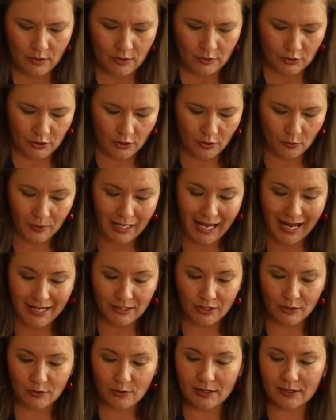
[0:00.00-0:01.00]
So what I
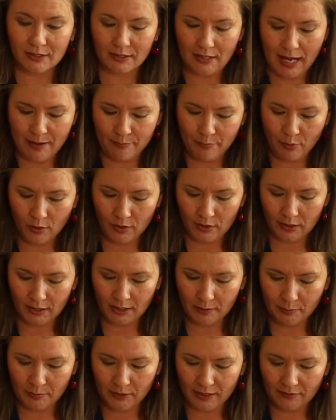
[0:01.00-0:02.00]
do is I pour a
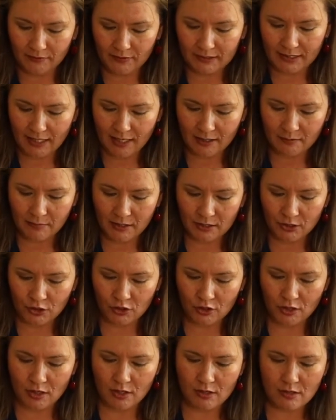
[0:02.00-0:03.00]
little bit of this egg
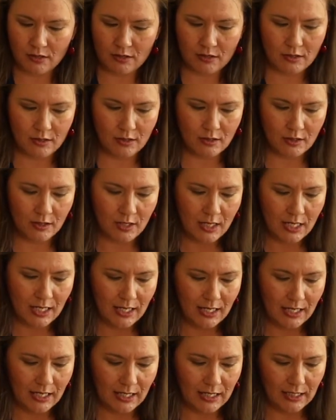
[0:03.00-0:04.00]
mixture
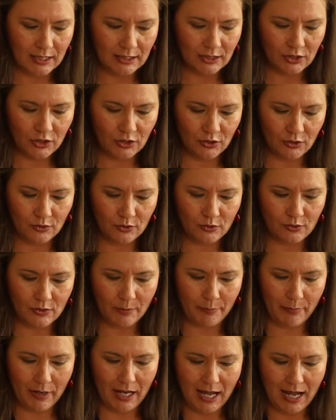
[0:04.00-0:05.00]
into the
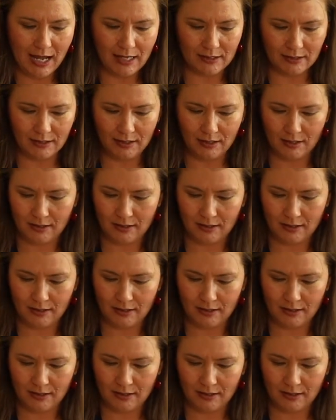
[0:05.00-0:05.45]
pot.